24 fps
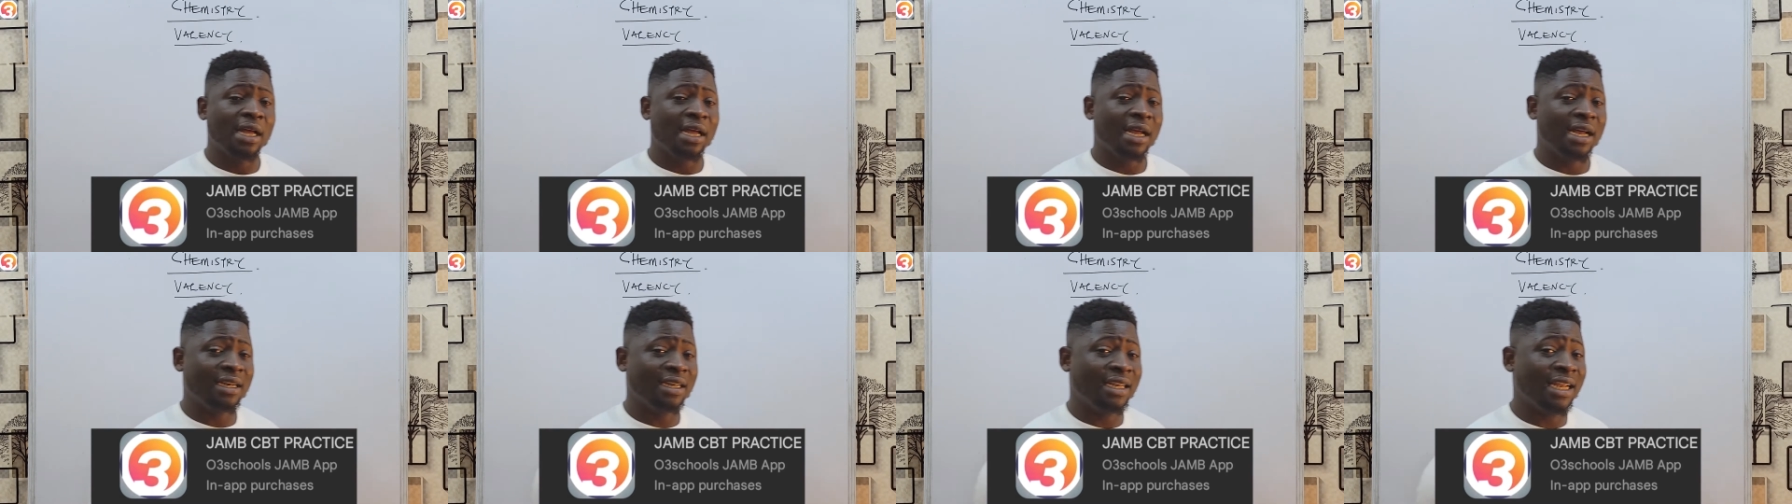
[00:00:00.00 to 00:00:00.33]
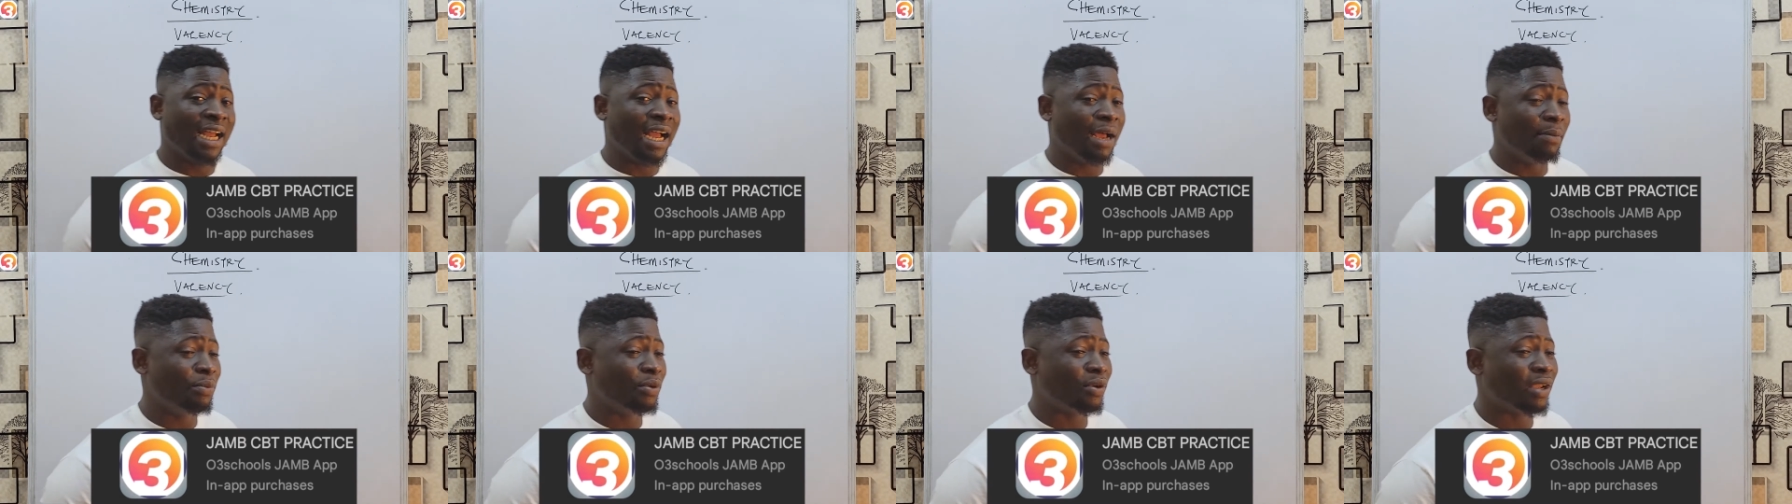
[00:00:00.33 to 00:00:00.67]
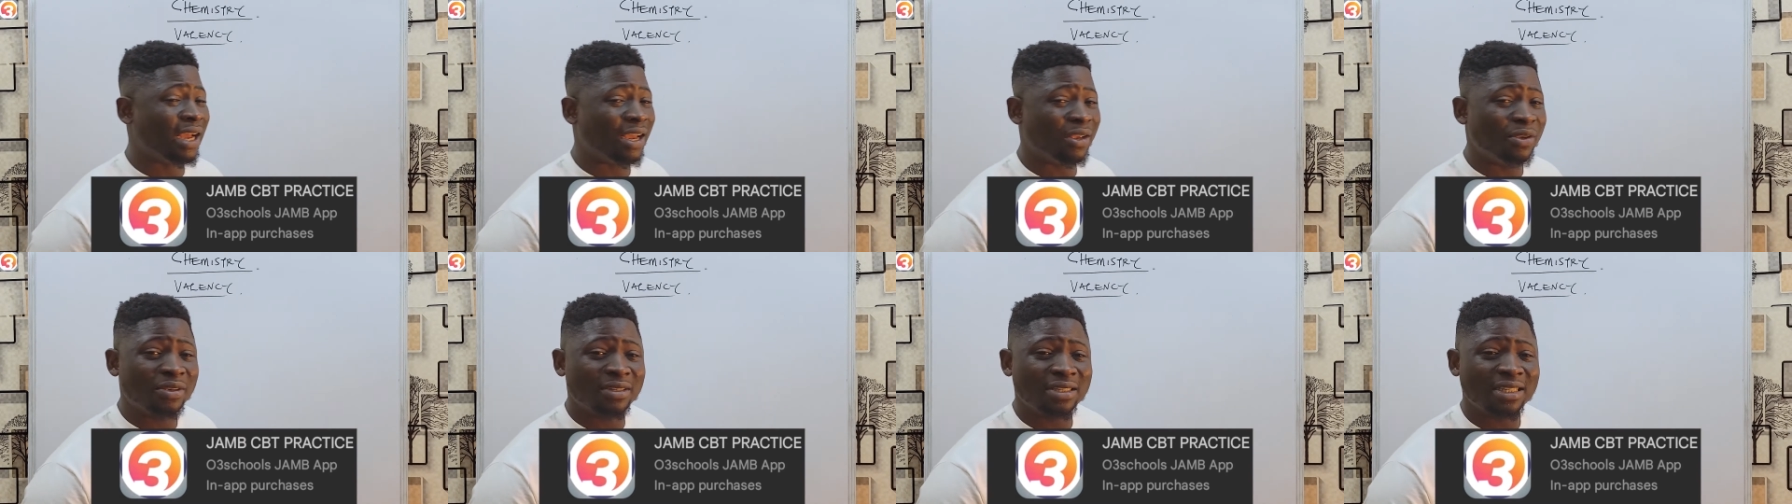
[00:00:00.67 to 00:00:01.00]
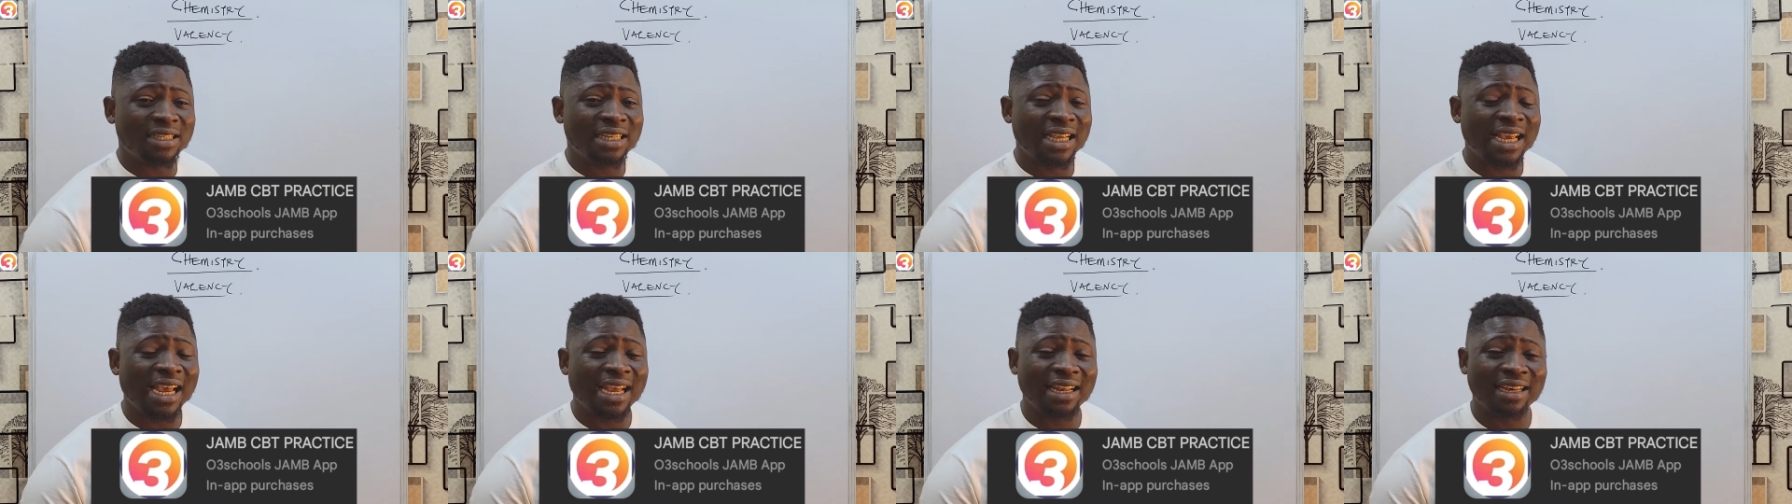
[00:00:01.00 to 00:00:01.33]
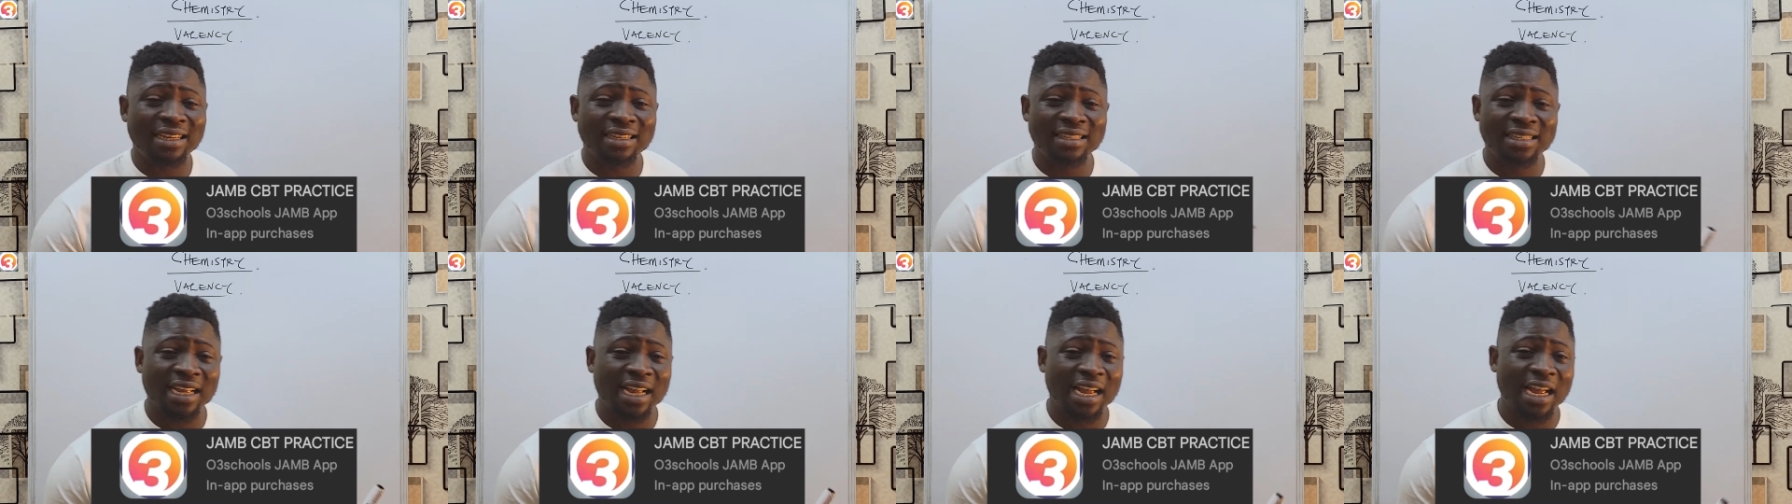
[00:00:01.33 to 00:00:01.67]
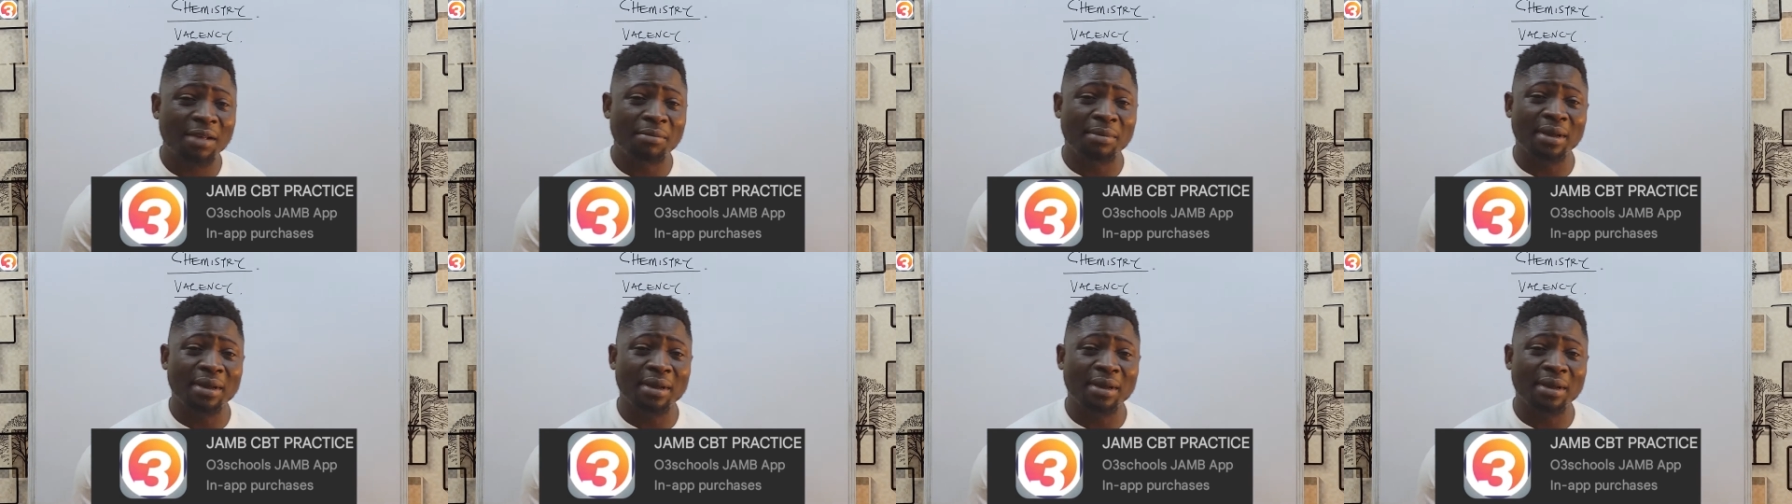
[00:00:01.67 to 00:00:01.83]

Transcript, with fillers: and the app you can use it anytime